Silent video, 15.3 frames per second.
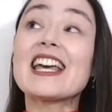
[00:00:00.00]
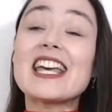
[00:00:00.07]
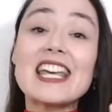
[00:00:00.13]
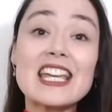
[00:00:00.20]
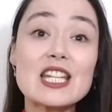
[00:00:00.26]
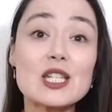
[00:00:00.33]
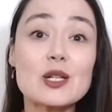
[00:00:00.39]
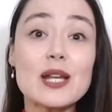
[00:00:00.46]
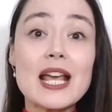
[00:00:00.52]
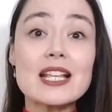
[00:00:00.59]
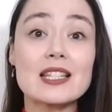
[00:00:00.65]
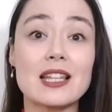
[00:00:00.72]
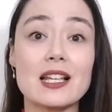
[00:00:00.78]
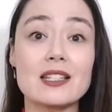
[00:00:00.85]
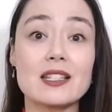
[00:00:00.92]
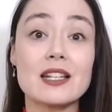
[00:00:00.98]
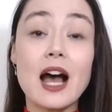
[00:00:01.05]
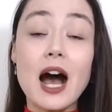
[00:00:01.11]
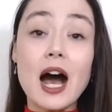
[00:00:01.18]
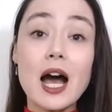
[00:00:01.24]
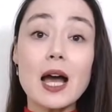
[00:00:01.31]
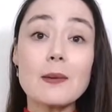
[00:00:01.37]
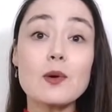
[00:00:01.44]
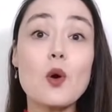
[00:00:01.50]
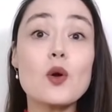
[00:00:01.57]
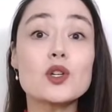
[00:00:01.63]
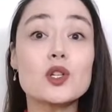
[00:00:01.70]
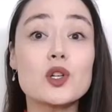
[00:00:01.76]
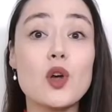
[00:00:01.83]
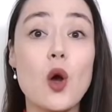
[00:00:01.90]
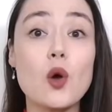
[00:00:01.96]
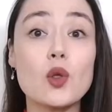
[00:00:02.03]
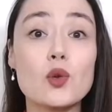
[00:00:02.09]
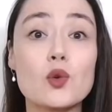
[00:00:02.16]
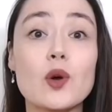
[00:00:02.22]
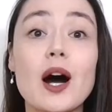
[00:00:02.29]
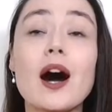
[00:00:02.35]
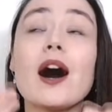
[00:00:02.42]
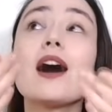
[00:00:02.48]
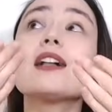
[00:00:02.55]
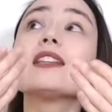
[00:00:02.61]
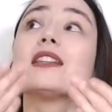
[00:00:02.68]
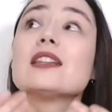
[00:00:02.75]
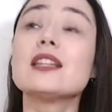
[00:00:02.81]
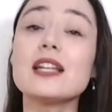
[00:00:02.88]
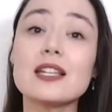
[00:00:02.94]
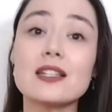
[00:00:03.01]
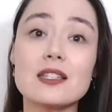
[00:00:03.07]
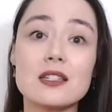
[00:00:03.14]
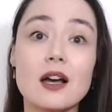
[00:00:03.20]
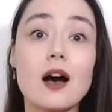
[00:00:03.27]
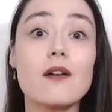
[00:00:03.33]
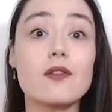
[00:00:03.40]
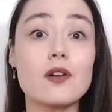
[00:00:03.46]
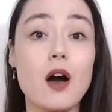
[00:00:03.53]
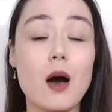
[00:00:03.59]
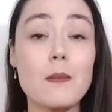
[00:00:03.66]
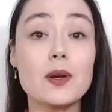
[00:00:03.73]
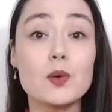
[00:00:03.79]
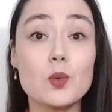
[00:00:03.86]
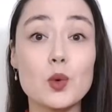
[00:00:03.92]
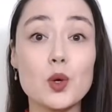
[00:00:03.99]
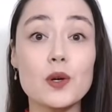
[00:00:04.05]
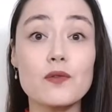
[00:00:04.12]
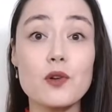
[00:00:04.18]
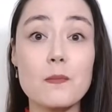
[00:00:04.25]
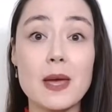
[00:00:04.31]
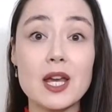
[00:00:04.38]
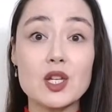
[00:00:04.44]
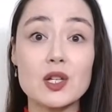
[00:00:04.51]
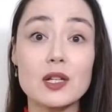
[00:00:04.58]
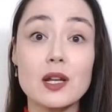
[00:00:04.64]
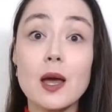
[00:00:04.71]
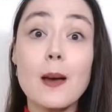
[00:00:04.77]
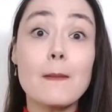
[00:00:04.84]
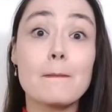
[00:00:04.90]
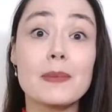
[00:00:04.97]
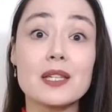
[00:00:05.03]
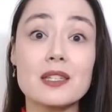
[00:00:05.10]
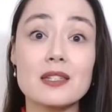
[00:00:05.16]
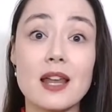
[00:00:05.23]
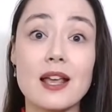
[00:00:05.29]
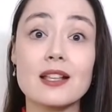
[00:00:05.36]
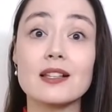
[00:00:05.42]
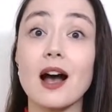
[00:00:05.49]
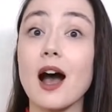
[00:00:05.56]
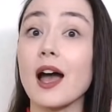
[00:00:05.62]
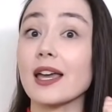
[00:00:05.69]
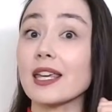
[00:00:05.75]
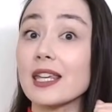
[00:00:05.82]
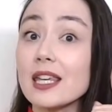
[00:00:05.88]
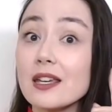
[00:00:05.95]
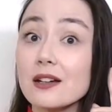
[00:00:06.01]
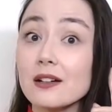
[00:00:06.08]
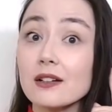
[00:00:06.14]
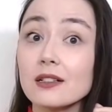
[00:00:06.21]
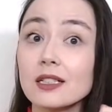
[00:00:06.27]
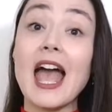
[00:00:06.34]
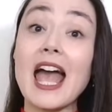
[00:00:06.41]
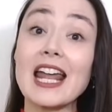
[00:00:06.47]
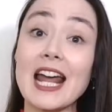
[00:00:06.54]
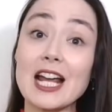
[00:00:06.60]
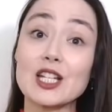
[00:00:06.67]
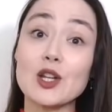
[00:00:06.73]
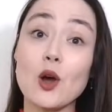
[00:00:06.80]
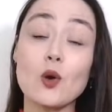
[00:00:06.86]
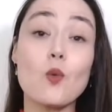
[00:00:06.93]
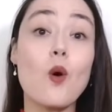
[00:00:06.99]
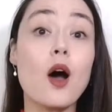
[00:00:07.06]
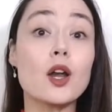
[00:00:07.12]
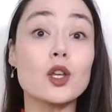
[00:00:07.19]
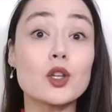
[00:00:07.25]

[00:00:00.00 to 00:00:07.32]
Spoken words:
In today's lesson, I'm going to go through a list of common word formation mistakes I hear, and I don't want